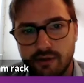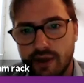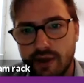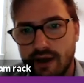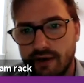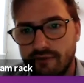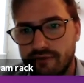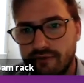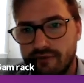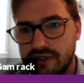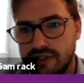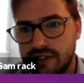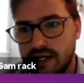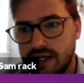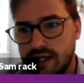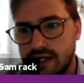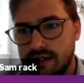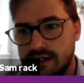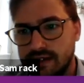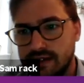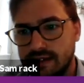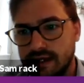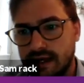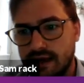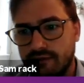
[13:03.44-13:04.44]
we have the
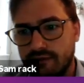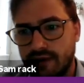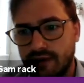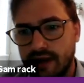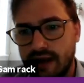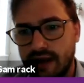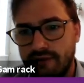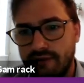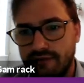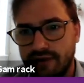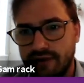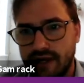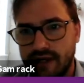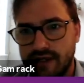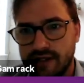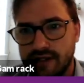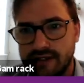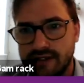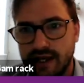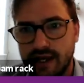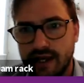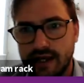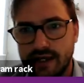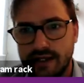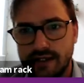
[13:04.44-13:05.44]
genes down the left-hand
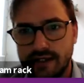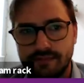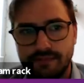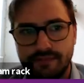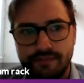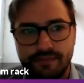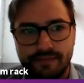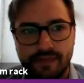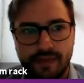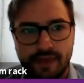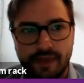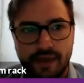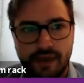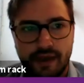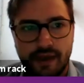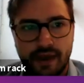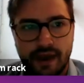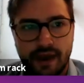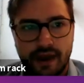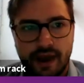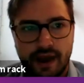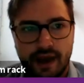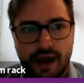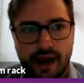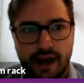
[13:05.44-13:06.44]
side,
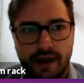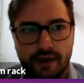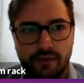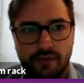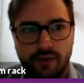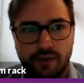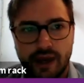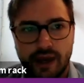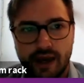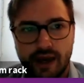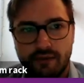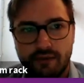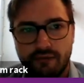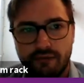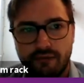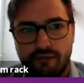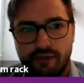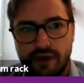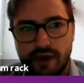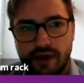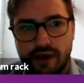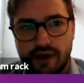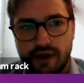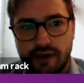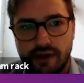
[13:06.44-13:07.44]
and we have
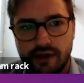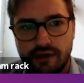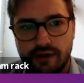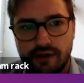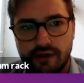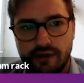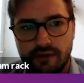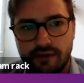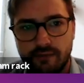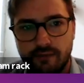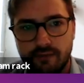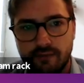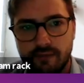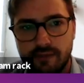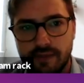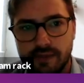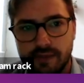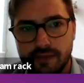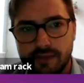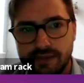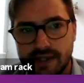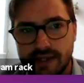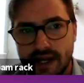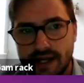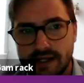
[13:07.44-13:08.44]
the
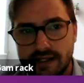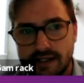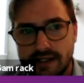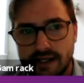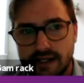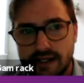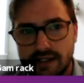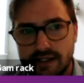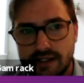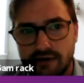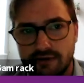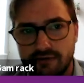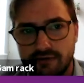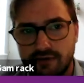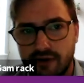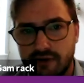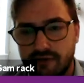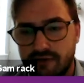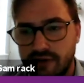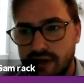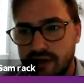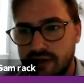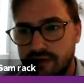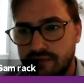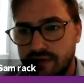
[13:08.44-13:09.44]
percentage
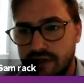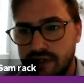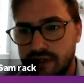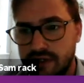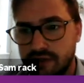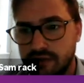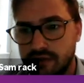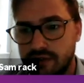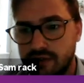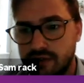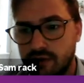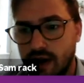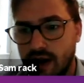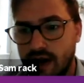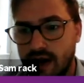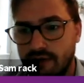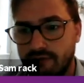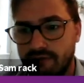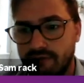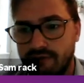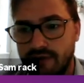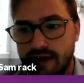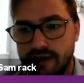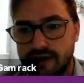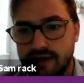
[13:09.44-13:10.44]
of individuals who
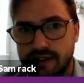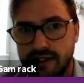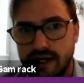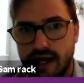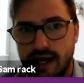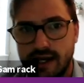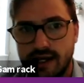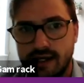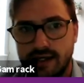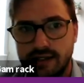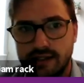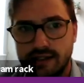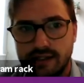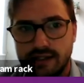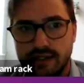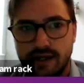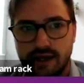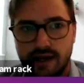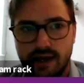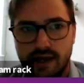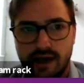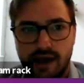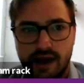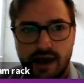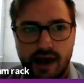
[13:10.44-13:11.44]
have that change.
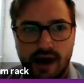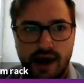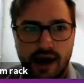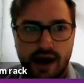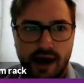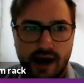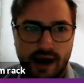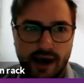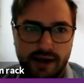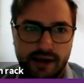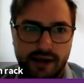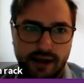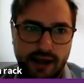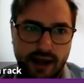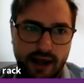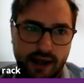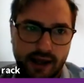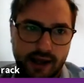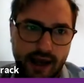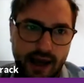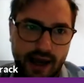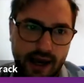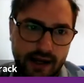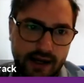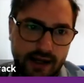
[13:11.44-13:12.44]
And
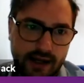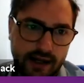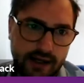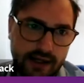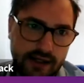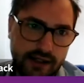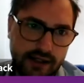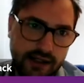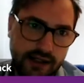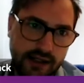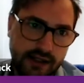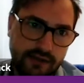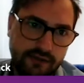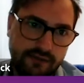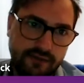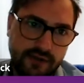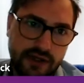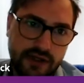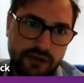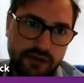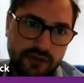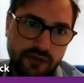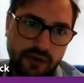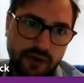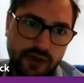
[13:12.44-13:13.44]
again, each
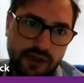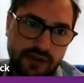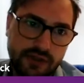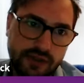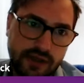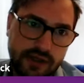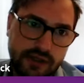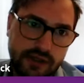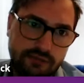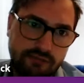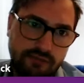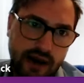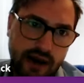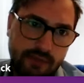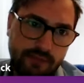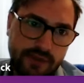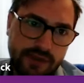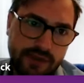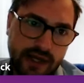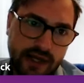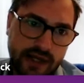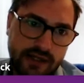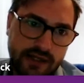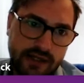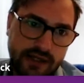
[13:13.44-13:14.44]
individual is
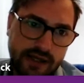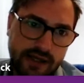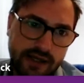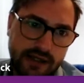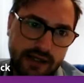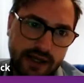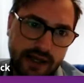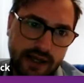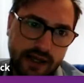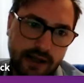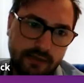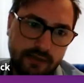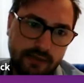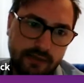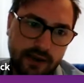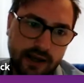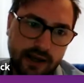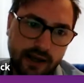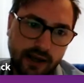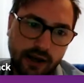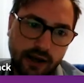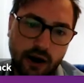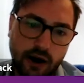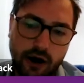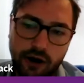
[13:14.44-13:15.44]
represented in
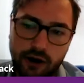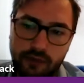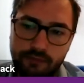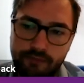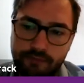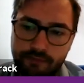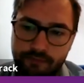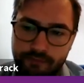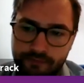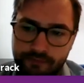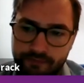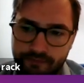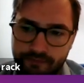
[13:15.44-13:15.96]
a column.